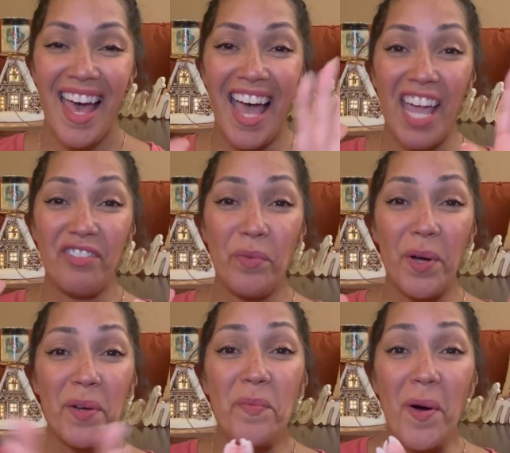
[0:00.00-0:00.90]
Hi
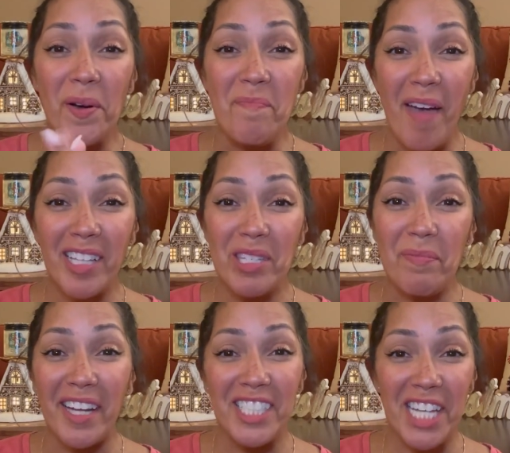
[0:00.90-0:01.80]
everyone, welcome back to
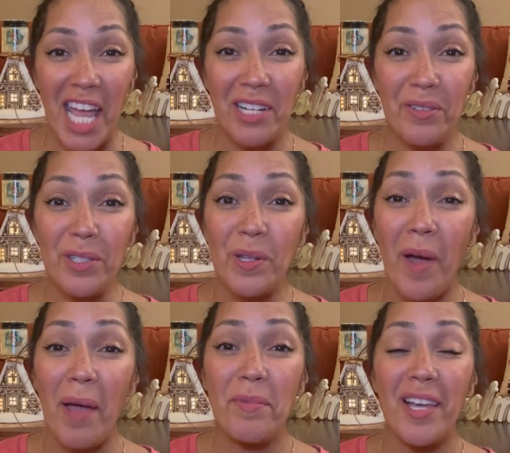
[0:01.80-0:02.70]
my channel. So
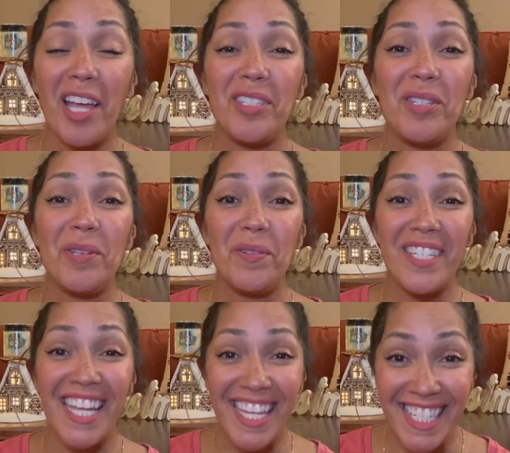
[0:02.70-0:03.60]
happy you guys
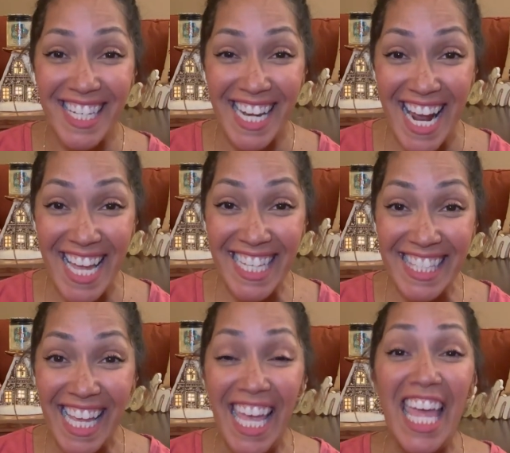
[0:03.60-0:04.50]
tuned in
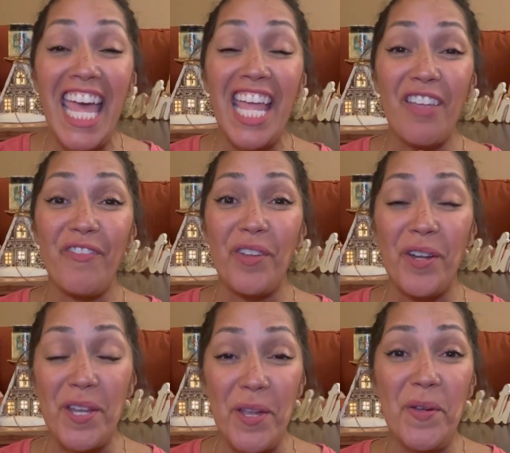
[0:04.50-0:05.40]
tonight. If you're
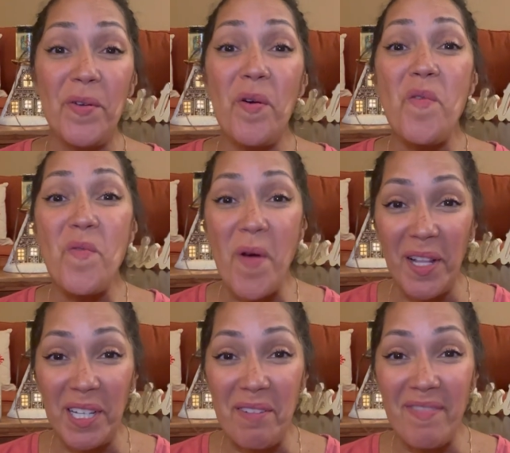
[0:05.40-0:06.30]
new,
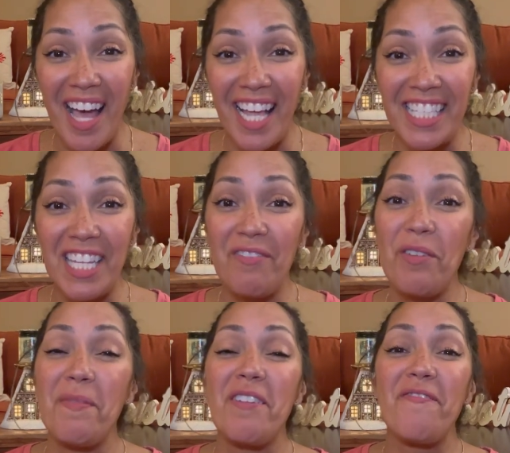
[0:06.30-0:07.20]
welcome guys. If
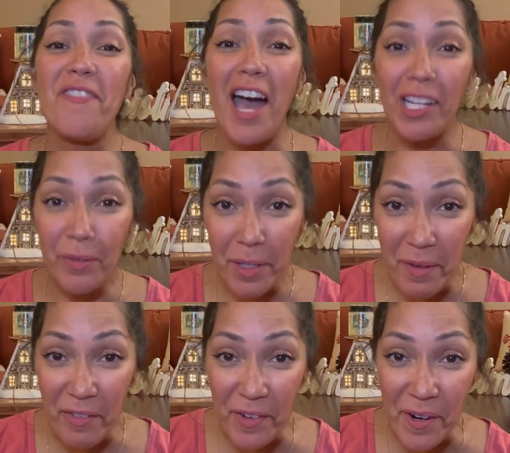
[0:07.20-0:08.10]
you've been following
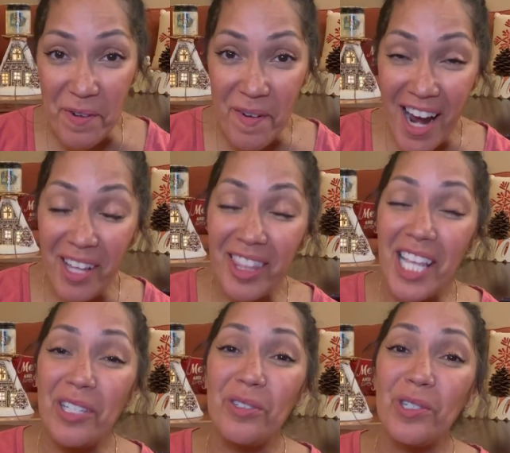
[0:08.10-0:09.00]
me for a while,
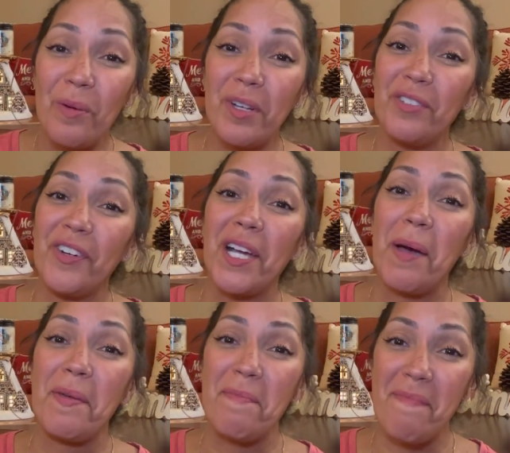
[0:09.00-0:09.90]
thank you so much for
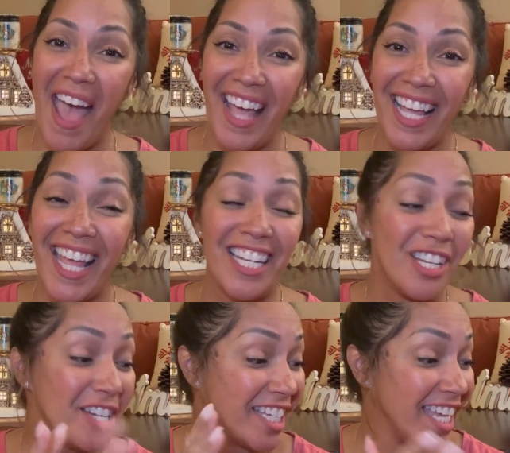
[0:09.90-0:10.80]
coming back and
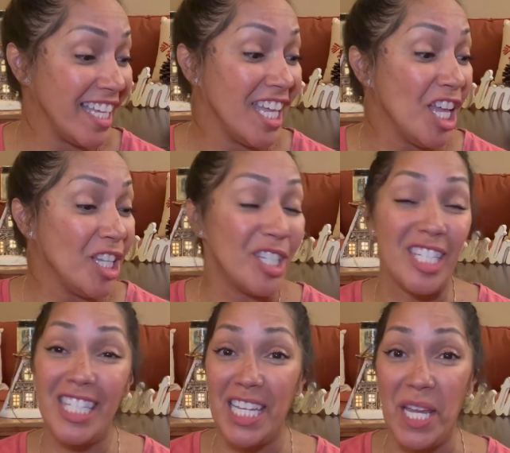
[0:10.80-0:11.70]
looking to
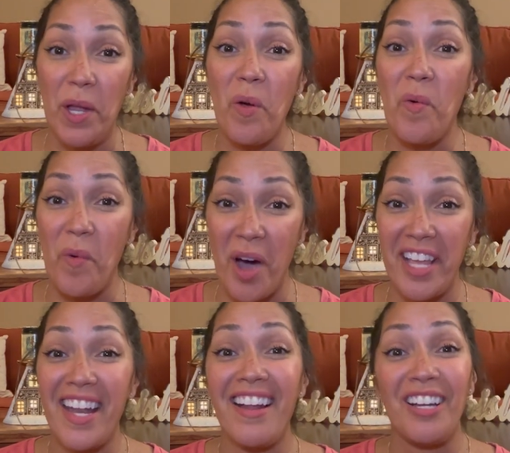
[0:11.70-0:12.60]
see
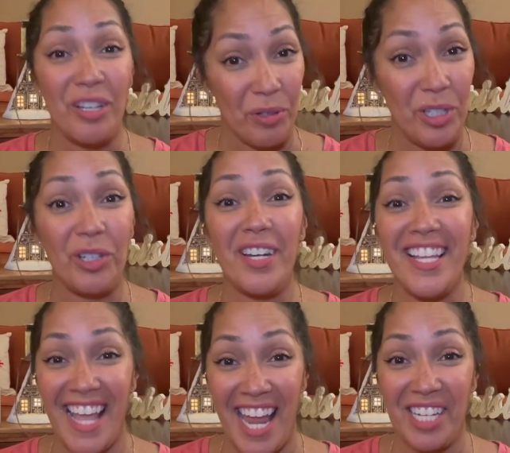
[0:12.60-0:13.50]
what
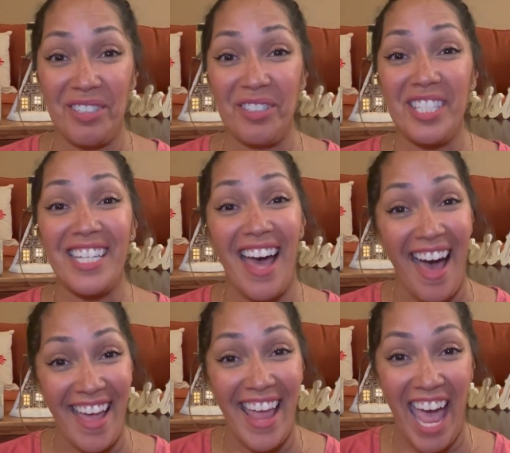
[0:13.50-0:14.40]
GooseCreek candles
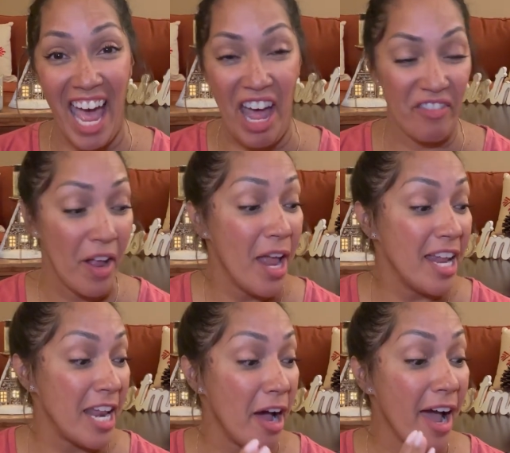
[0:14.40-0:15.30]
I have.
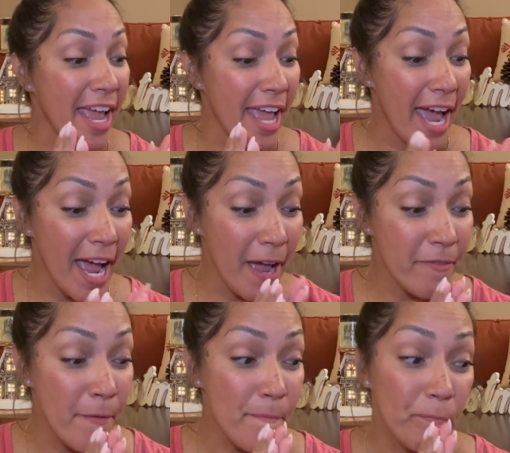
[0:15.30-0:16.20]
Now
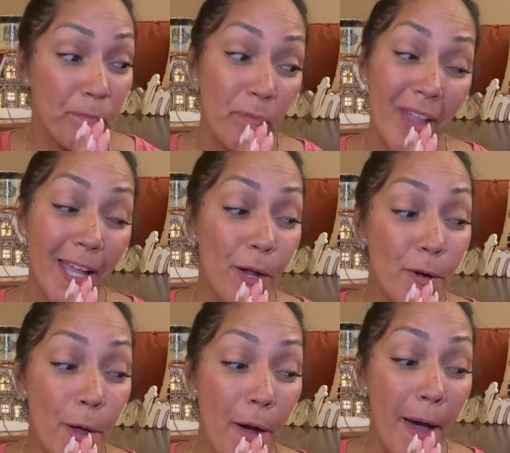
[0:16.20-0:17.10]
I
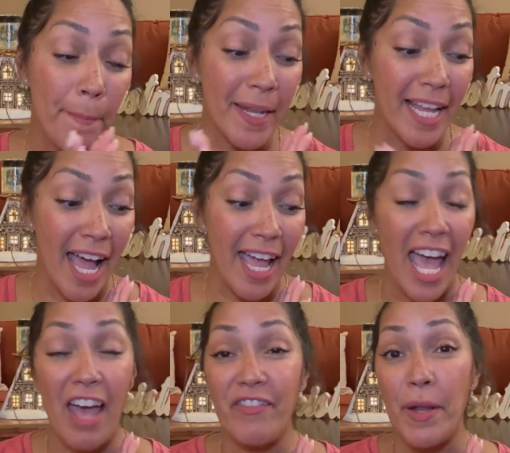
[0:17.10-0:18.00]
don't know how many I
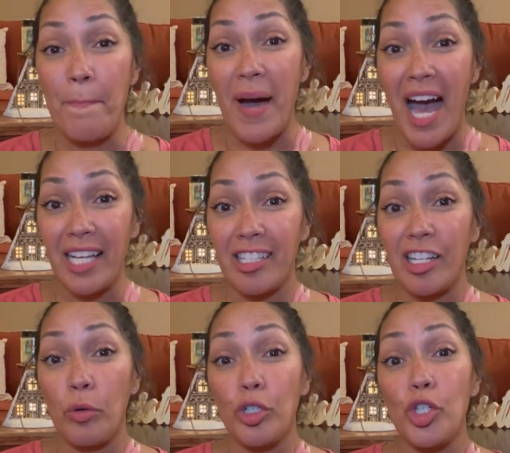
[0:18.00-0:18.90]
have in a box. Now
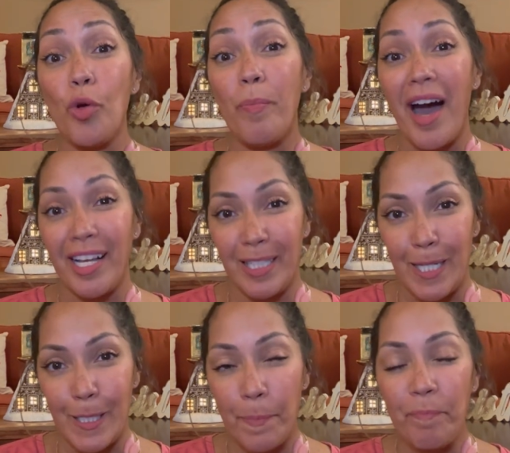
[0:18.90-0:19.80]
there were two
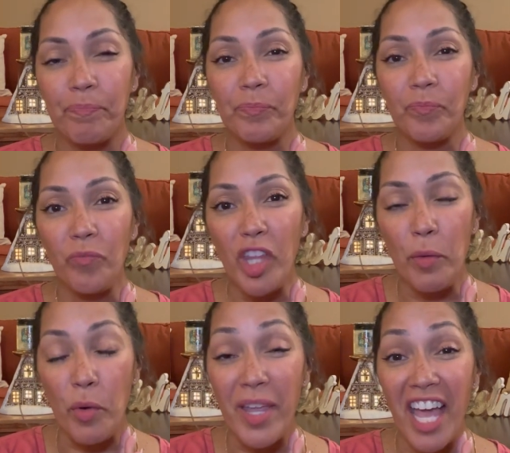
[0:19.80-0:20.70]
boxes,
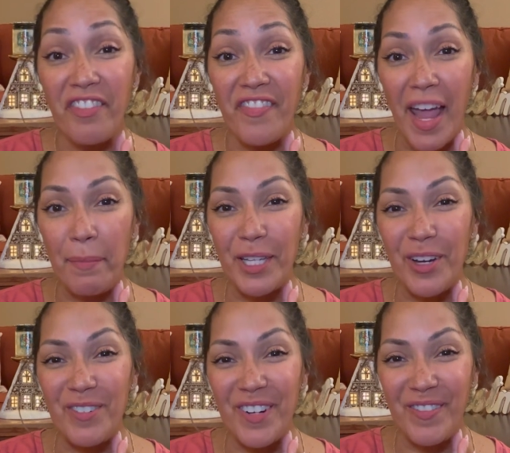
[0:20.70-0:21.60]
but we had family
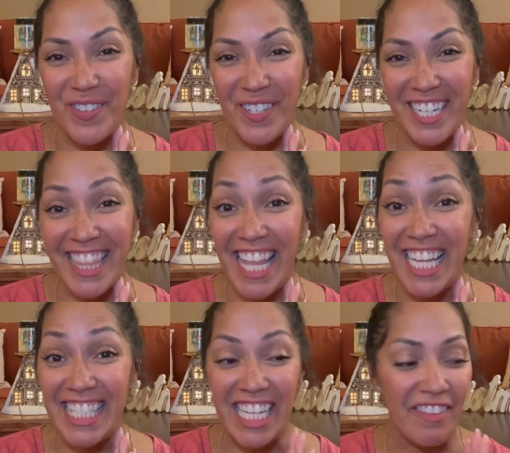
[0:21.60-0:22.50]
over for
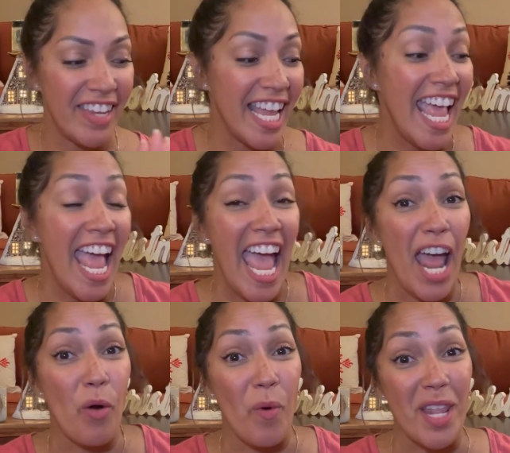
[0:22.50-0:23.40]
Thanksgiving
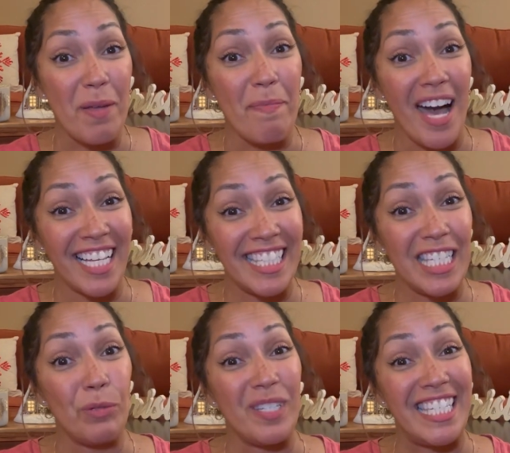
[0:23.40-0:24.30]
and one of the
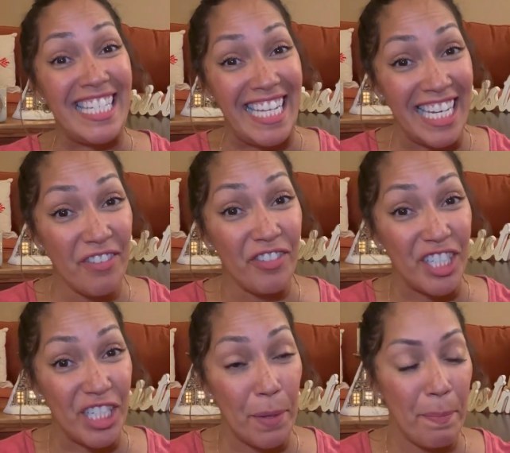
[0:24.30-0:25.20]
boxes was needed for
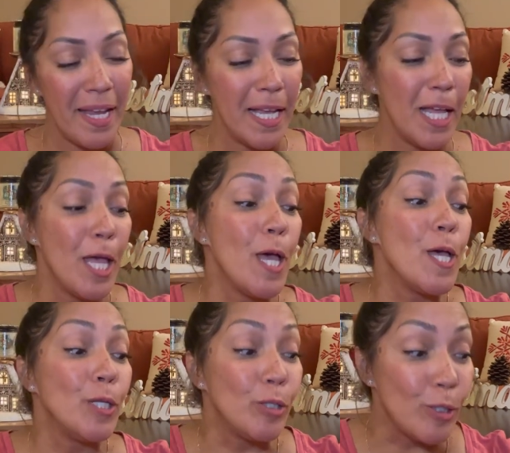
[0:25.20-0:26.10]
shipping.
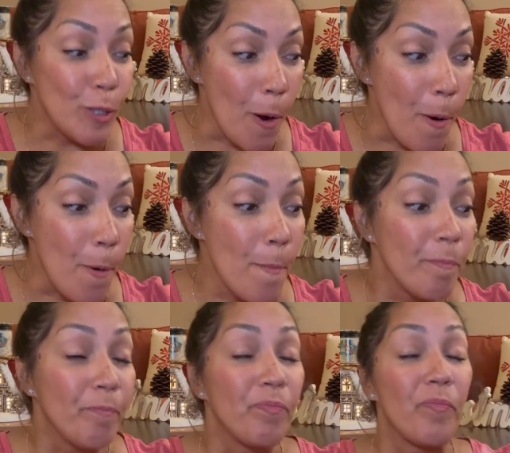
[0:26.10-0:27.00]
So
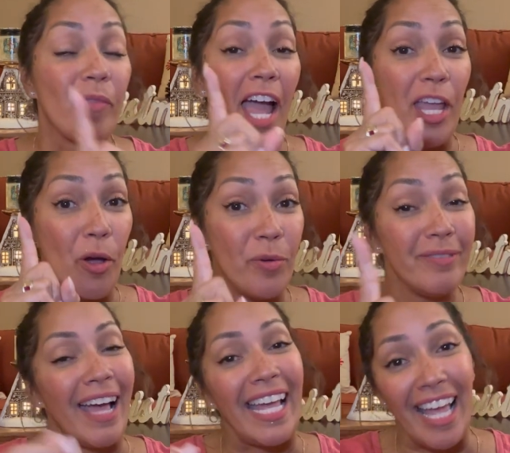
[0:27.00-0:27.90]
I
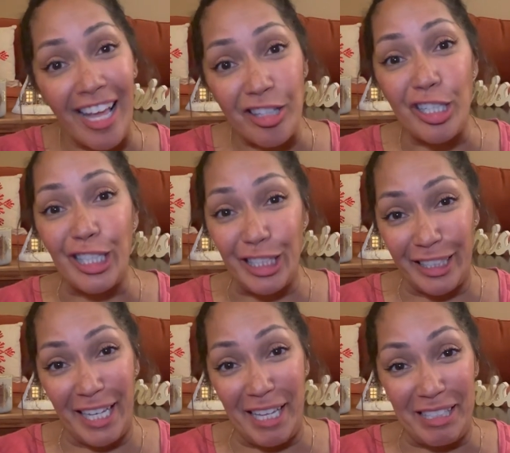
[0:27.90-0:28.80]
had to
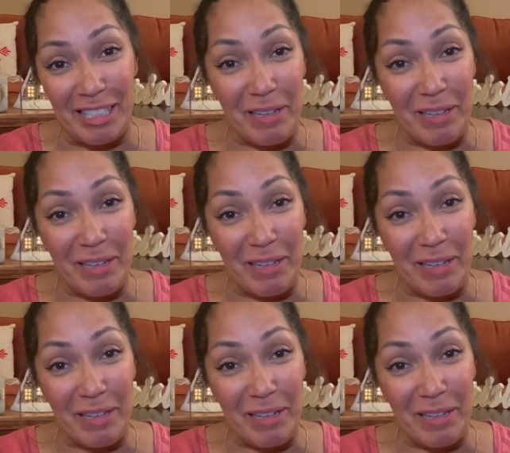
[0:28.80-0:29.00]
look, guys.